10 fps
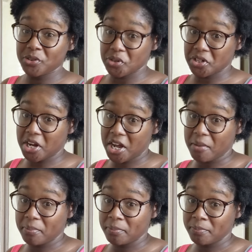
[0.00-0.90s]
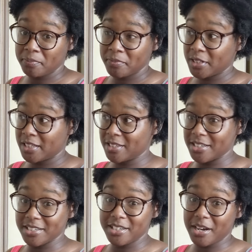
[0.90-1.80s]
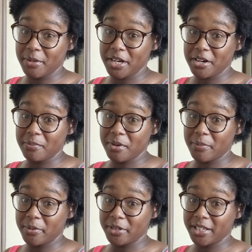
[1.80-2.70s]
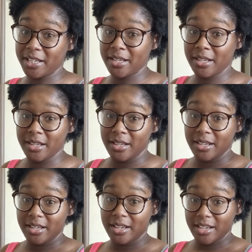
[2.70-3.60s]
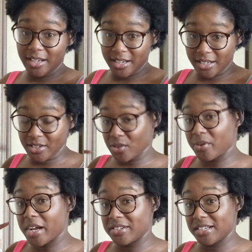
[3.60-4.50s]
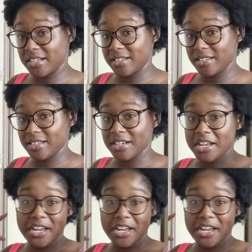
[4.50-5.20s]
Took a nap, didn't tie my hair up properly, and it's a rat's nest.